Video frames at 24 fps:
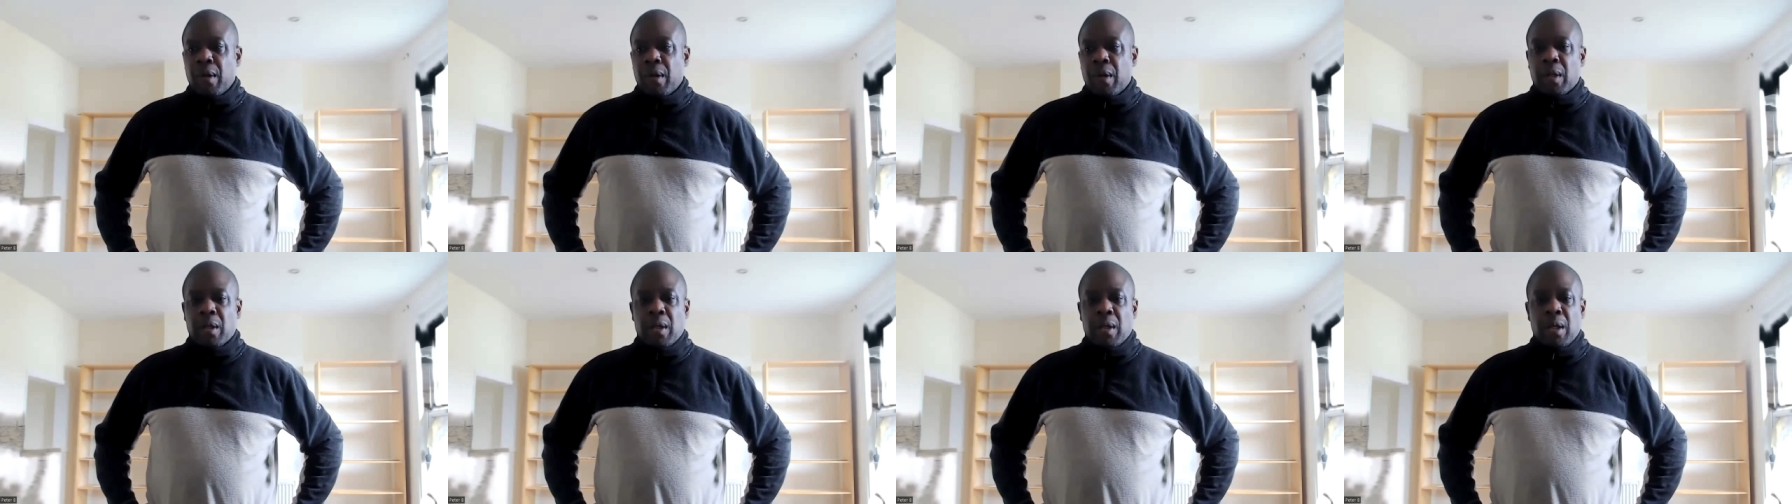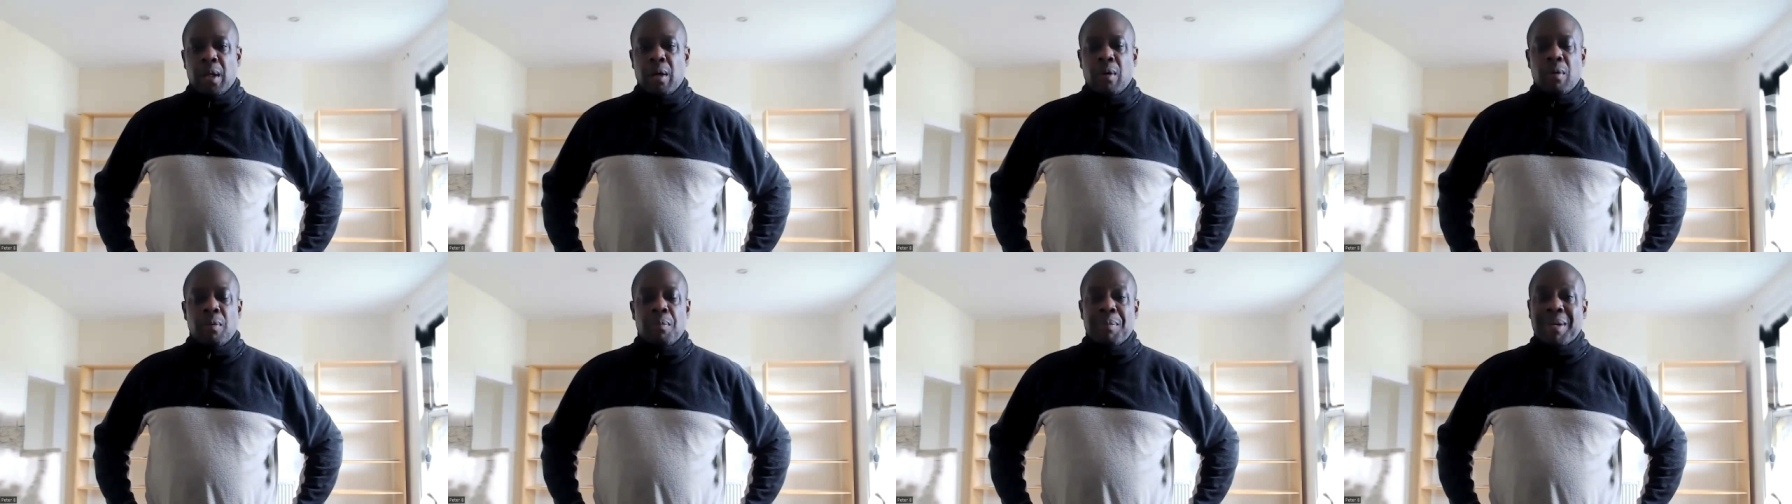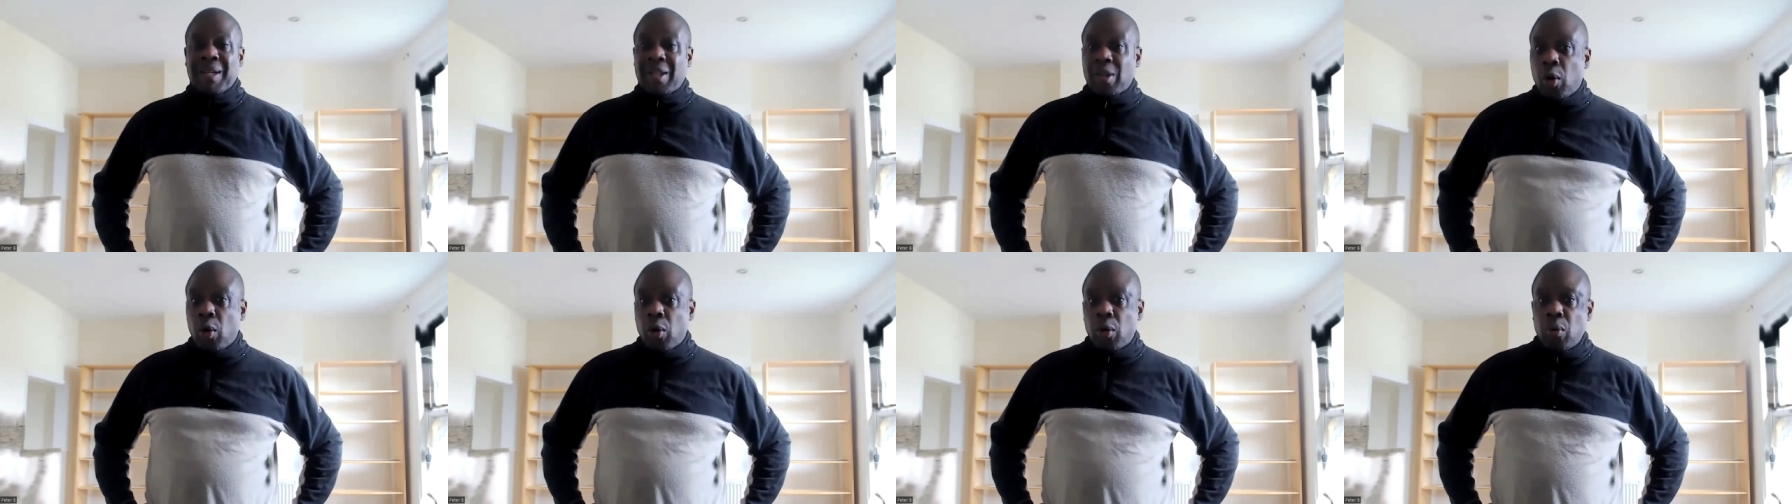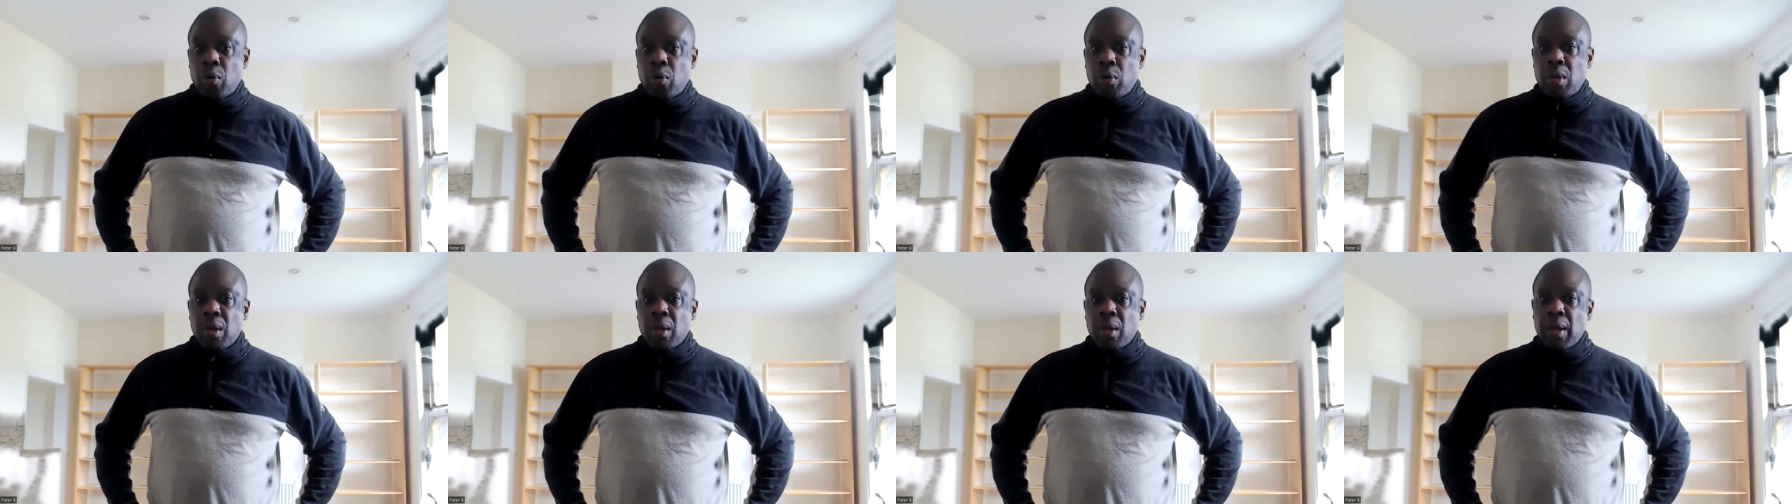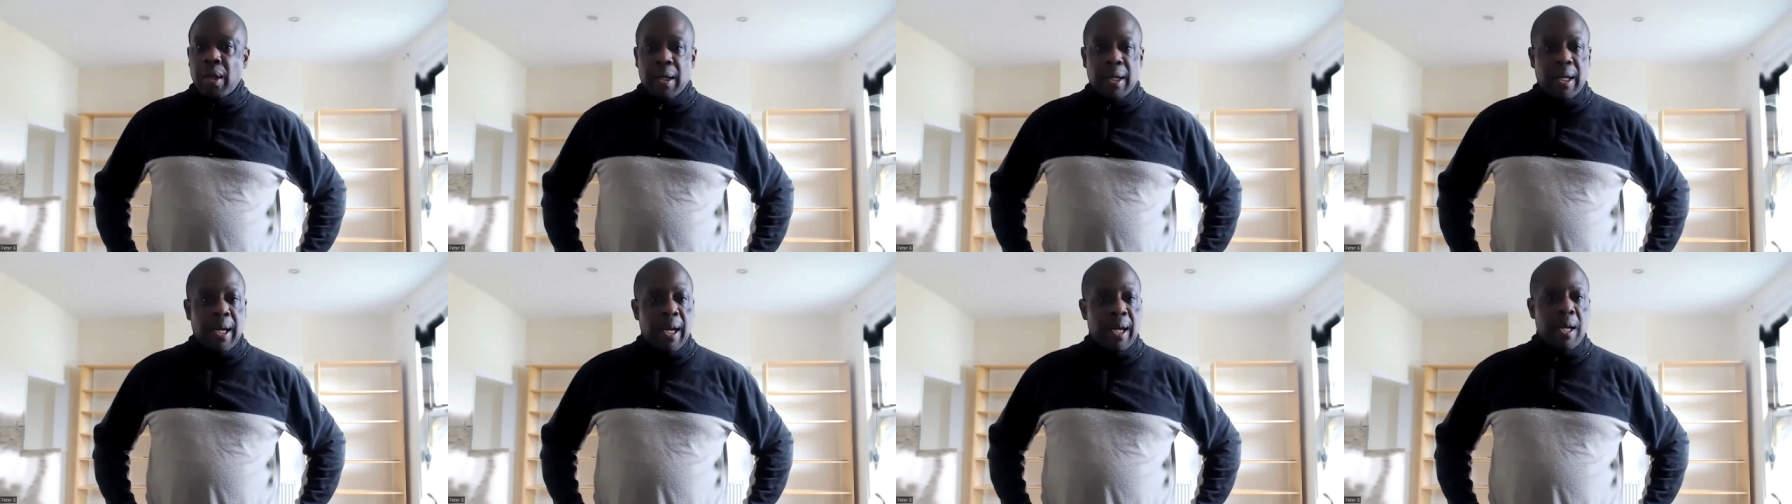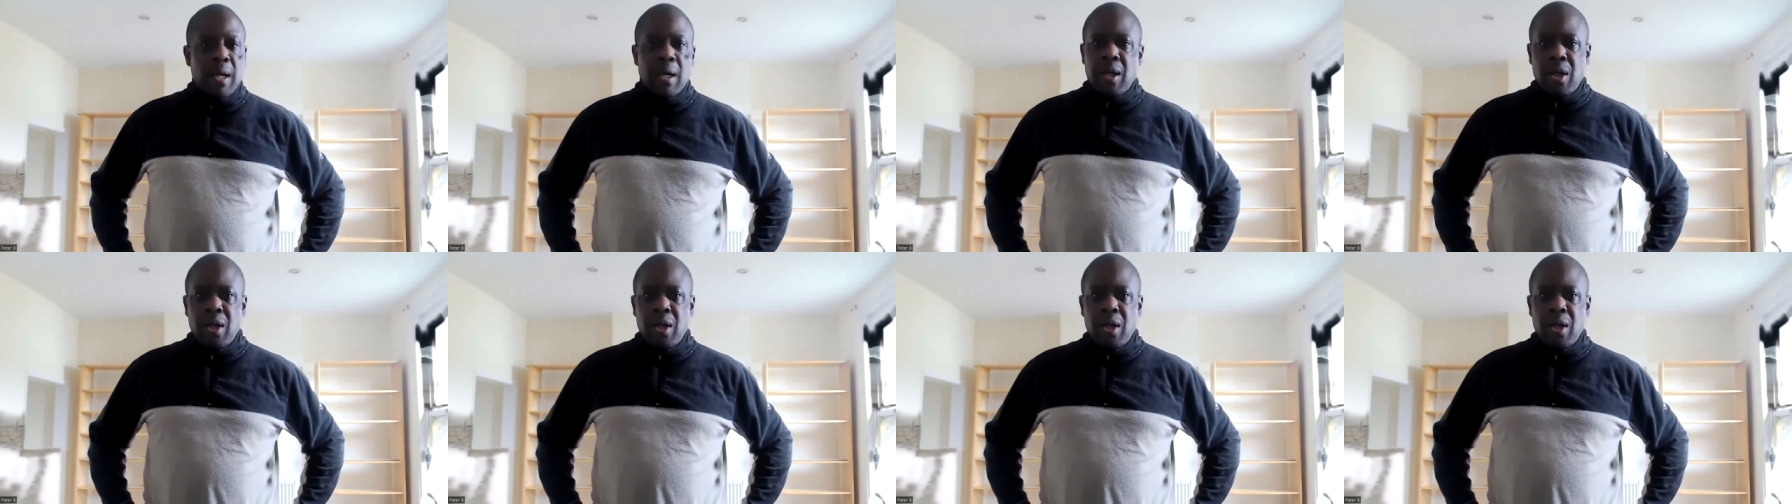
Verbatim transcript: I don't know, McDonald, okay?